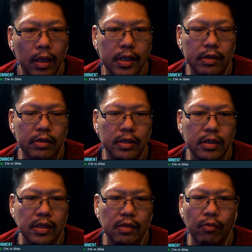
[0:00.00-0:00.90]
It was
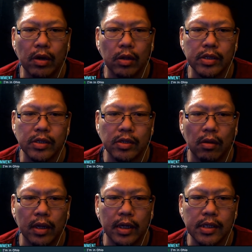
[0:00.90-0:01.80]
somewhere close to
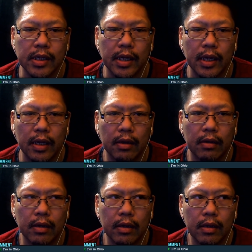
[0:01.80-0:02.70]
Salt Lake City.
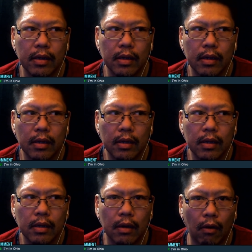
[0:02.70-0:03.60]

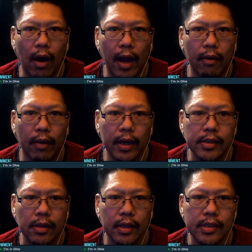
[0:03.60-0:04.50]
Ohio, right?
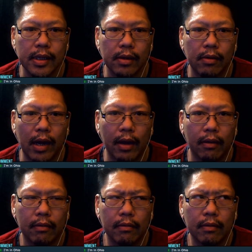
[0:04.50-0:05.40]
Salt Lake City, Ohio.
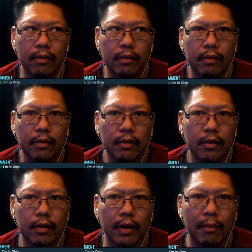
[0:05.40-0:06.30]

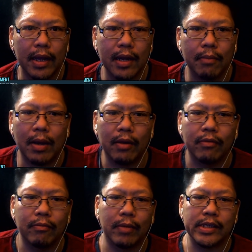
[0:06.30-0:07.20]
Am I getting my
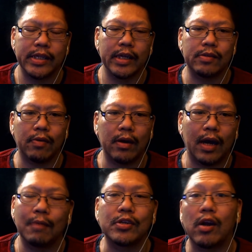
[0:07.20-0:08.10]
states wrong?
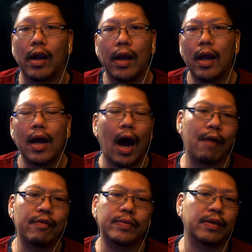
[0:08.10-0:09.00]
I'm sorry. I'm
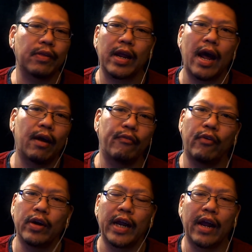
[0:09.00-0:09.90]
from Southern
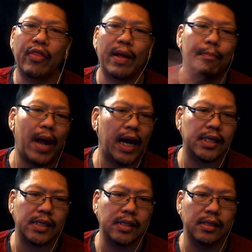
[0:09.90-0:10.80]
California. Anything past